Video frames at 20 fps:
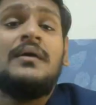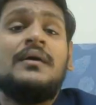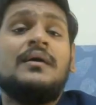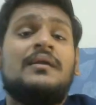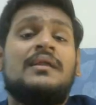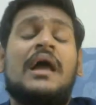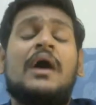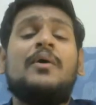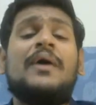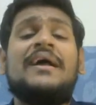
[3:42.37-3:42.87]

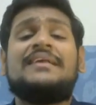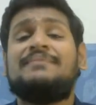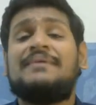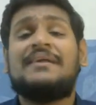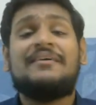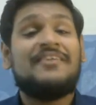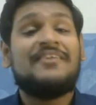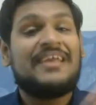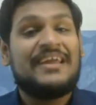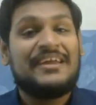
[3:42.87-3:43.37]
now as per
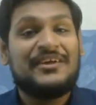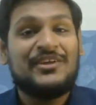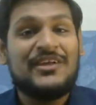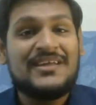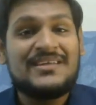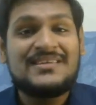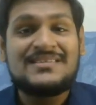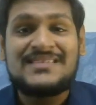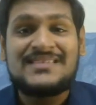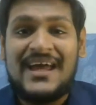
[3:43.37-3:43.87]
our
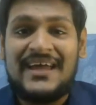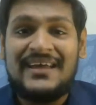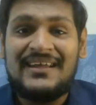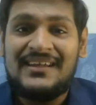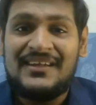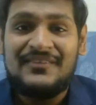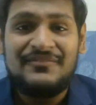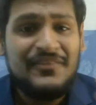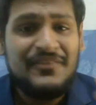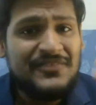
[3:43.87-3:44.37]
regular style
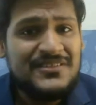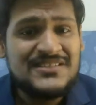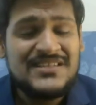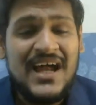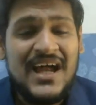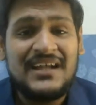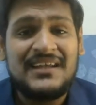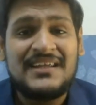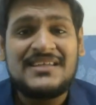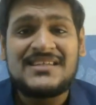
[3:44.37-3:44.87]
we will
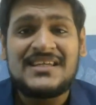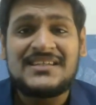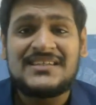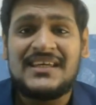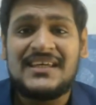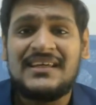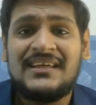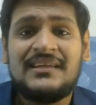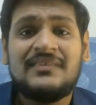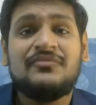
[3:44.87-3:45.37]
start
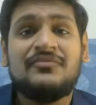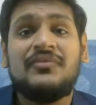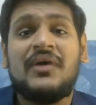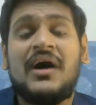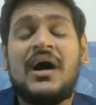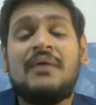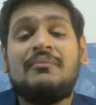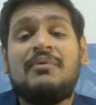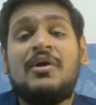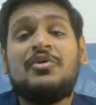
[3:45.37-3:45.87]
discussing
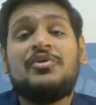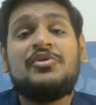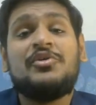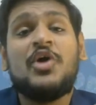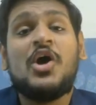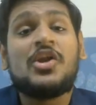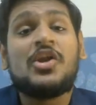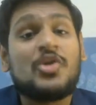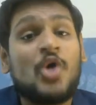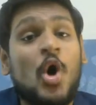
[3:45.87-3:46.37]
about
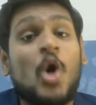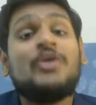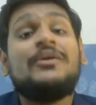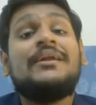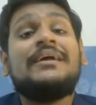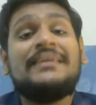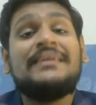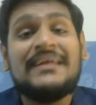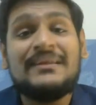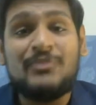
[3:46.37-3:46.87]
your
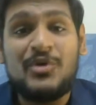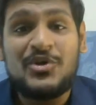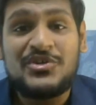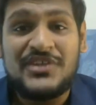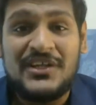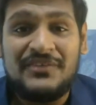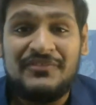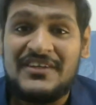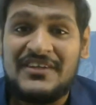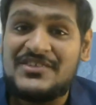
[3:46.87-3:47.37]
non-technical
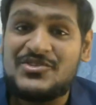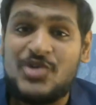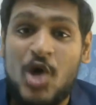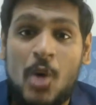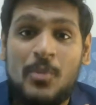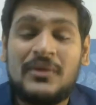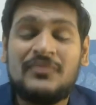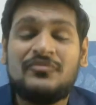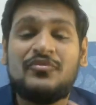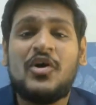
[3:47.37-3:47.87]
portion which is
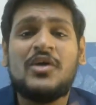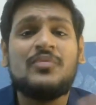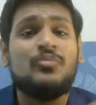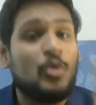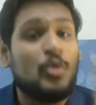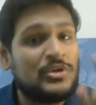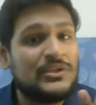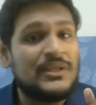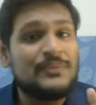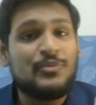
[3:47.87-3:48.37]
common for
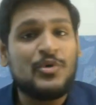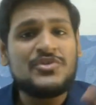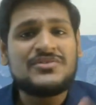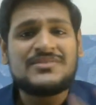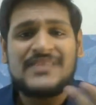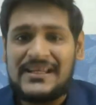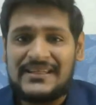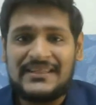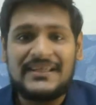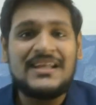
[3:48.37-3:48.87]
both the
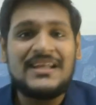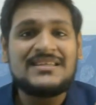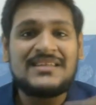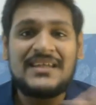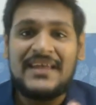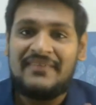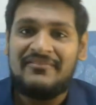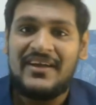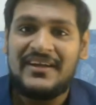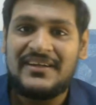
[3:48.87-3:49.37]
post technical and
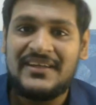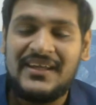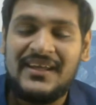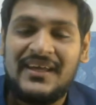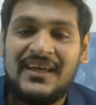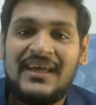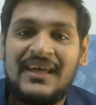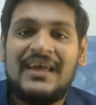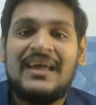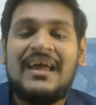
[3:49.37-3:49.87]
aviator
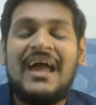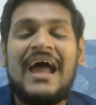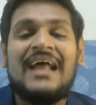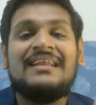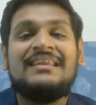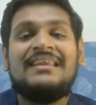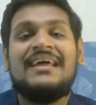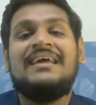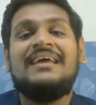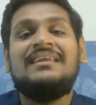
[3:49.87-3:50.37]

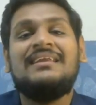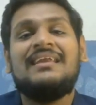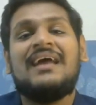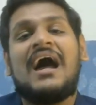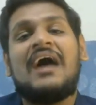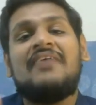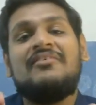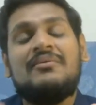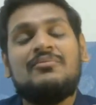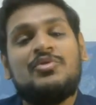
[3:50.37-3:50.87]
and then
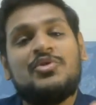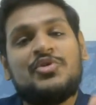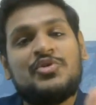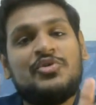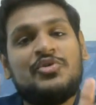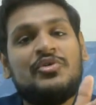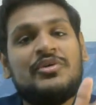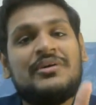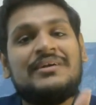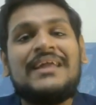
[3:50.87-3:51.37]
i will move
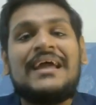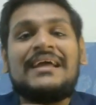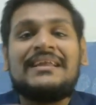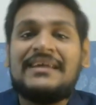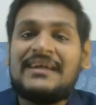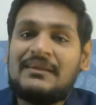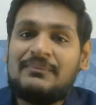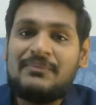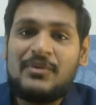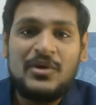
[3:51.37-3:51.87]
to
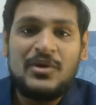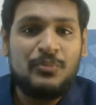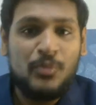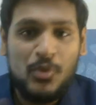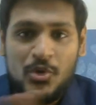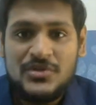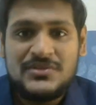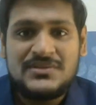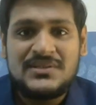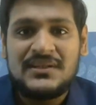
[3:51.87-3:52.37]
technical
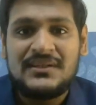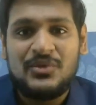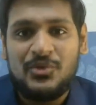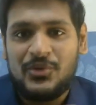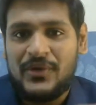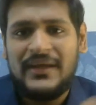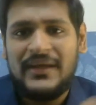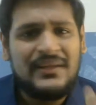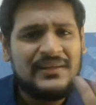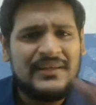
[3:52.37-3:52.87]
post
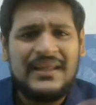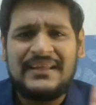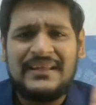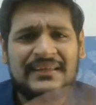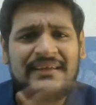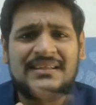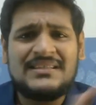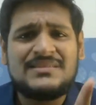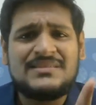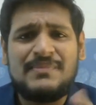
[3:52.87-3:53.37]
okay
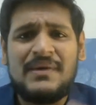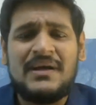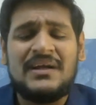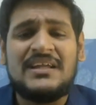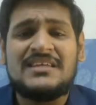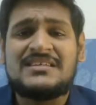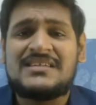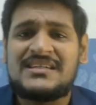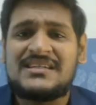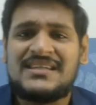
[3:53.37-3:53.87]
technical uh,
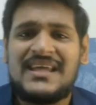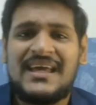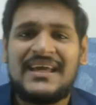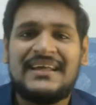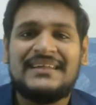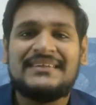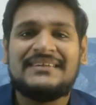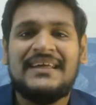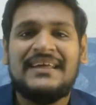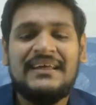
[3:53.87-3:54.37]
discussion i
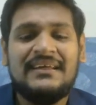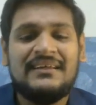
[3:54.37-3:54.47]
can say